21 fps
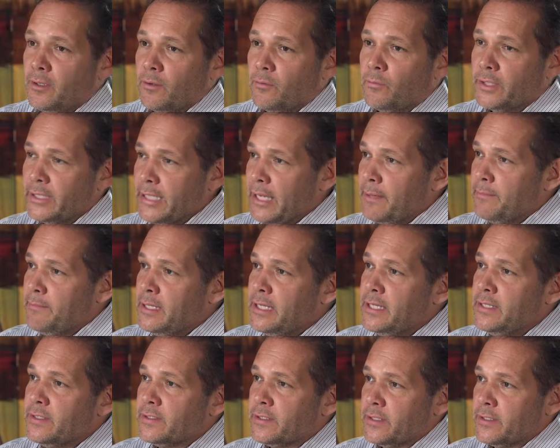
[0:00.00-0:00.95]
What that
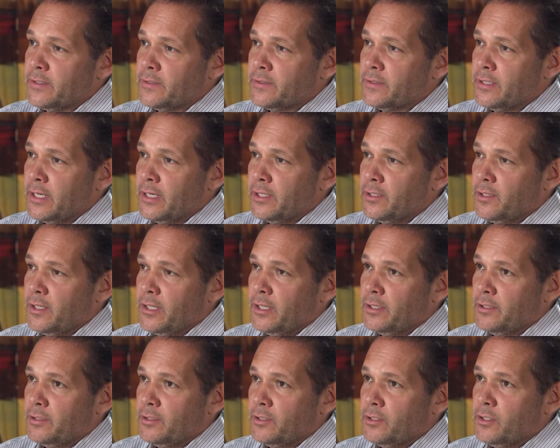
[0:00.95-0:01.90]
means is that
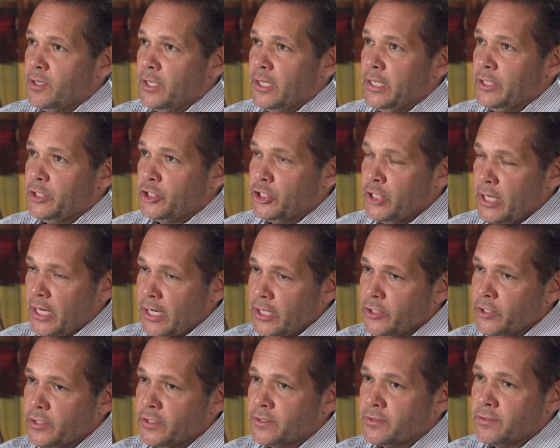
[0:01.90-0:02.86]
it
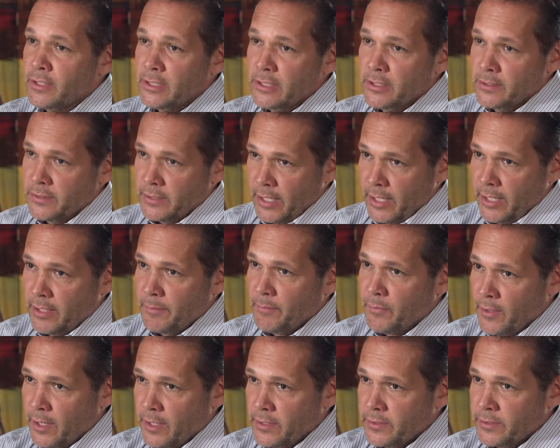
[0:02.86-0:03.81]
changes the design
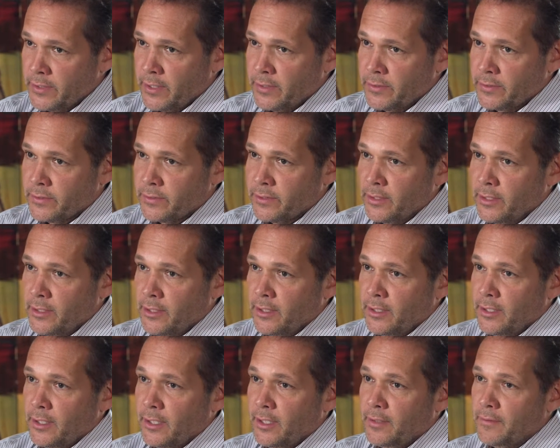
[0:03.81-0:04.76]
process,
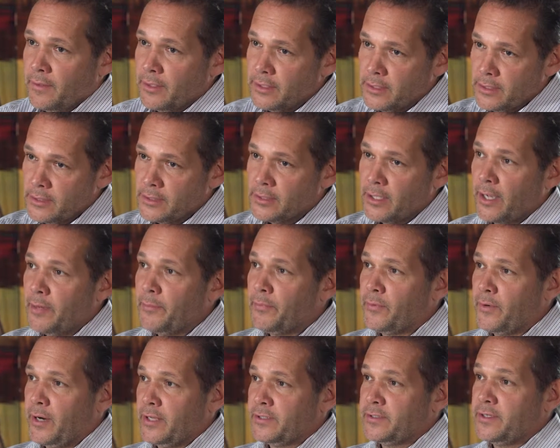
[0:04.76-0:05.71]
and the design
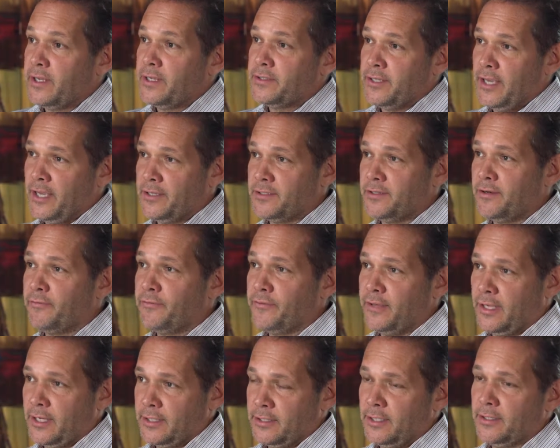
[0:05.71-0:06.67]
process has an
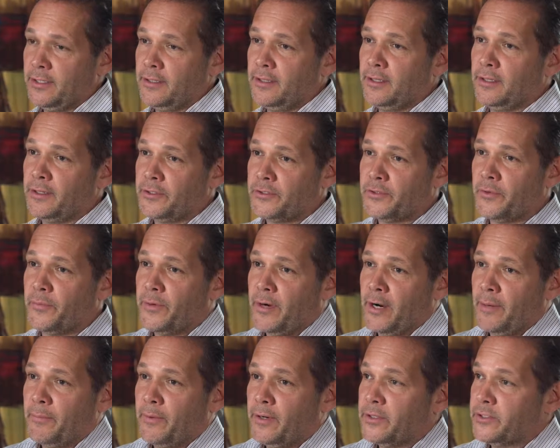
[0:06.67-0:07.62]
effect on the intellectual
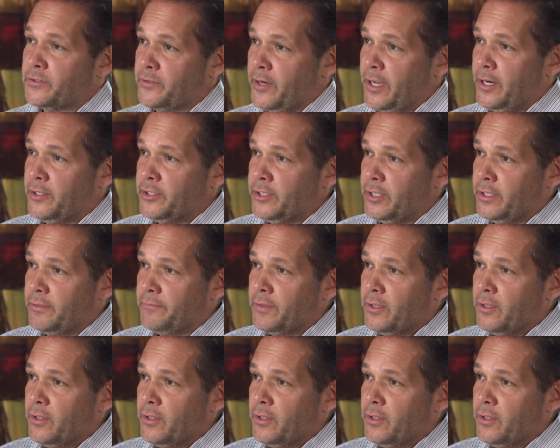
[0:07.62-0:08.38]
property strategy.